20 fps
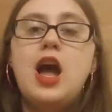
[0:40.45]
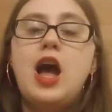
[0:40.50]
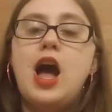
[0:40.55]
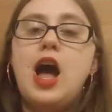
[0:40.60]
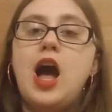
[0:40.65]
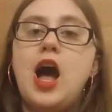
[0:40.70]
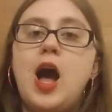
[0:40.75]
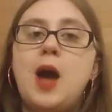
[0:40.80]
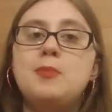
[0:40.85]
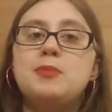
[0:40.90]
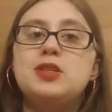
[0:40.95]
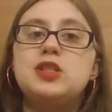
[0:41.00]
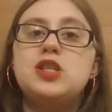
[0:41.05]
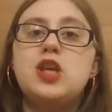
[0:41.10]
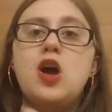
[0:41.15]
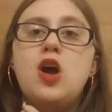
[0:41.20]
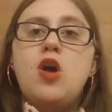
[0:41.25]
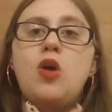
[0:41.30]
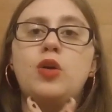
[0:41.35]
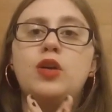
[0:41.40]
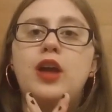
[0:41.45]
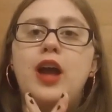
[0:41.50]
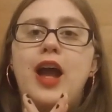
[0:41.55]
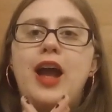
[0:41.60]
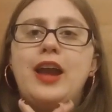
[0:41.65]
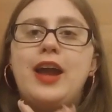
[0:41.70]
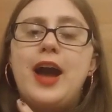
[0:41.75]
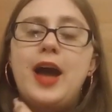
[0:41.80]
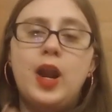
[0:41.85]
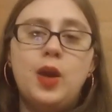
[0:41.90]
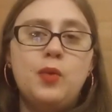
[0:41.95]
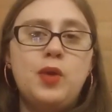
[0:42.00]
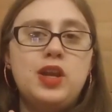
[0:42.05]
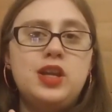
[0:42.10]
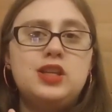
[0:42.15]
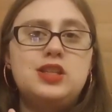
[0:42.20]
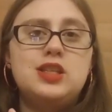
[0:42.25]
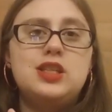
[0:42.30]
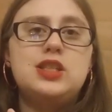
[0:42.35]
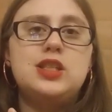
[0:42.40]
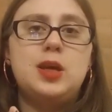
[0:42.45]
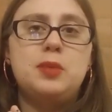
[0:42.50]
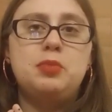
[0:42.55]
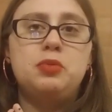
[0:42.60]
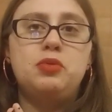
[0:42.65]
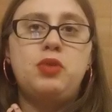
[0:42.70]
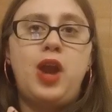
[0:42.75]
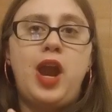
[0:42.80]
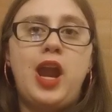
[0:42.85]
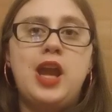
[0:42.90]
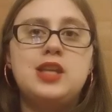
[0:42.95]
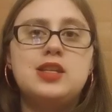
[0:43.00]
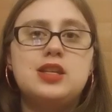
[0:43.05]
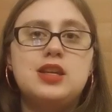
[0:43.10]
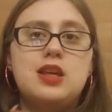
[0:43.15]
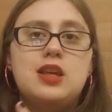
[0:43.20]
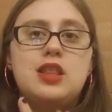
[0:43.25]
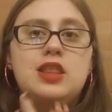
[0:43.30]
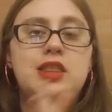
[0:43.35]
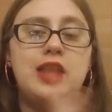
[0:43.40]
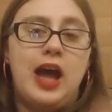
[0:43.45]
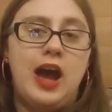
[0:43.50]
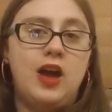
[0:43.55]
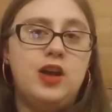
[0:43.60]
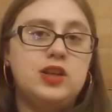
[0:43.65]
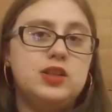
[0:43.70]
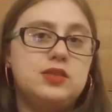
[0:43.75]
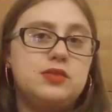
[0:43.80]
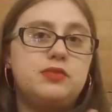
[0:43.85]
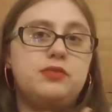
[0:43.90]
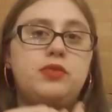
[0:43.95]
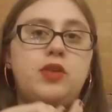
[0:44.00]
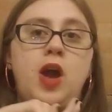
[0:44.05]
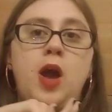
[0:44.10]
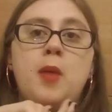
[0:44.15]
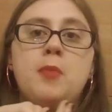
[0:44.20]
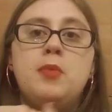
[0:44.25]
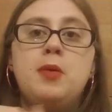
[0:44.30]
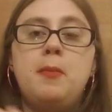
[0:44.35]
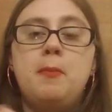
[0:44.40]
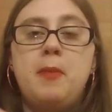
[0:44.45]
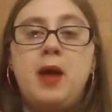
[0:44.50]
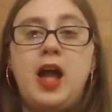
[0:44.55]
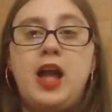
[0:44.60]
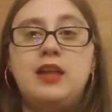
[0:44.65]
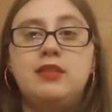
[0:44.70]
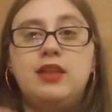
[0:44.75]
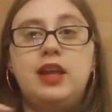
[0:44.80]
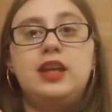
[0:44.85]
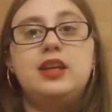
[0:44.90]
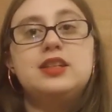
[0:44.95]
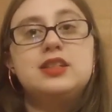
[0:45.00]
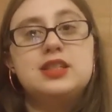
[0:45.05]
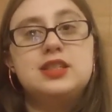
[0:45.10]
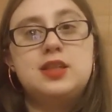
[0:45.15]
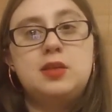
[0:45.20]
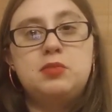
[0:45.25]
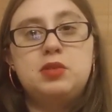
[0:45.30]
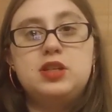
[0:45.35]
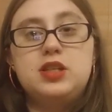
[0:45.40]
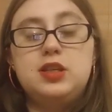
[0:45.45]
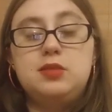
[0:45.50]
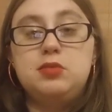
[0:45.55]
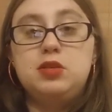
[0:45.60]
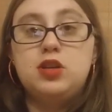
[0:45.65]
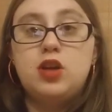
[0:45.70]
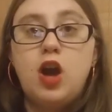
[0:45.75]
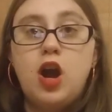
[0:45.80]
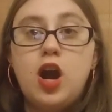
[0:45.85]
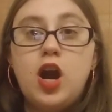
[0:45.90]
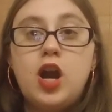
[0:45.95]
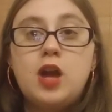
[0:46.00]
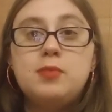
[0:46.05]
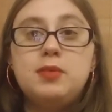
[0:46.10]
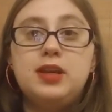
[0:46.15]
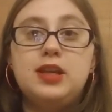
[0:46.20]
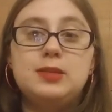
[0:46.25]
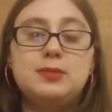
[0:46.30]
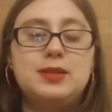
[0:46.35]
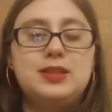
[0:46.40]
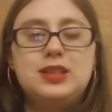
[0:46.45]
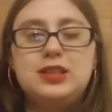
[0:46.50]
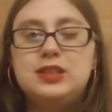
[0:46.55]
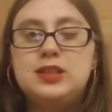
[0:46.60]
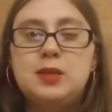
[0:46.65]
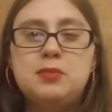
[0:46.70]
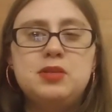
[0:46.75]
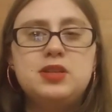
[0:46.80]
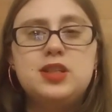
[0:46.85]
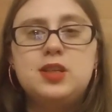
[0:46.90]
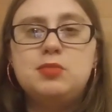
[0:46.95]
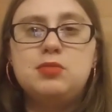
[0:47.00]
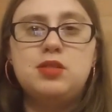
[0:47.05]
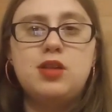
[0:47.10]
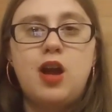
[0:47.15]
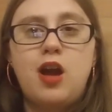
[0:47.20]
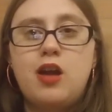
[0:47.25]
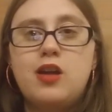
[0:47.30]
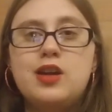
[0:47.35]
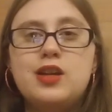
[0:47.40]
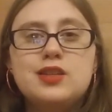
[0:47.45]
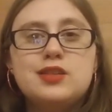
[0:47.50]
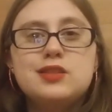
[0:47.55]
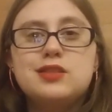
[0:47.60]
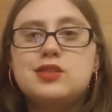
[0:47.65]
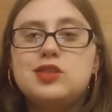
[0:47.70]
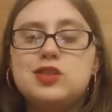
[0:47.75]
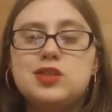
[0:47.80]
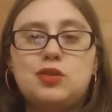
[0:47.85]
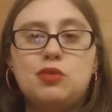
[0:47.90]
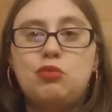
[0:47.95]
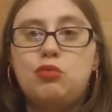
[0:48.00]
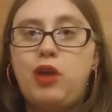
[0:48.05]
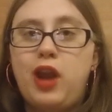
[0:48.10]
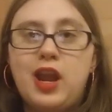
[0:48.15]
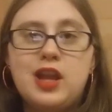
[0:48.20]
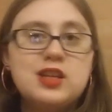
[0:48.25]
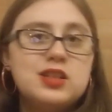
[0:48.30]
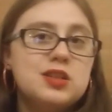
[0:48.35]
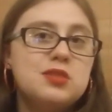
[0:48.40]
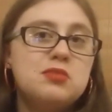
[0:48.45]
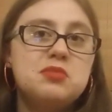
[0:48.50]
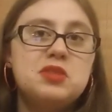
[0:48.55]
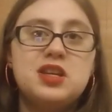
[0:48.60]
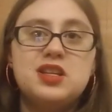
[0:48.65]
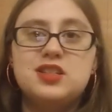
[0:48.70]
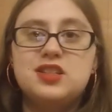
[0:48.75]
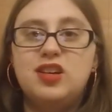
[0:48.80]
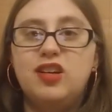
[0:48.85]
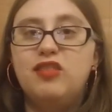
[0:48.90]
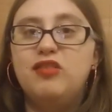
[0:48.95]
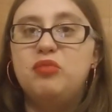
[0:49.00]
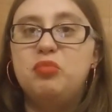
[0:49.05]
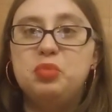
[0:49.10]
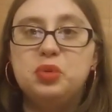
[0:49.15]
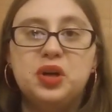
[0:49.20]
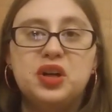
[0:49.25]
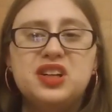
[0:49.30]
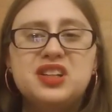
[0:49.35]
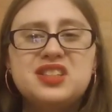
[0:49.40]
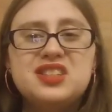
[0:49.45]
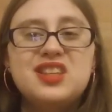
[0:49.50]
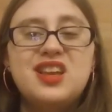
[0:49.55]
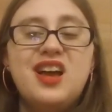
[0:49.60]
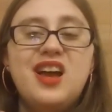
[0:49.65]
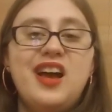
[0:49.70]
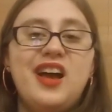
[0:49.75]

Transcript: Um, so I kind of wanted to separate that from my like December TBR because my December TBR is just a randomness of books.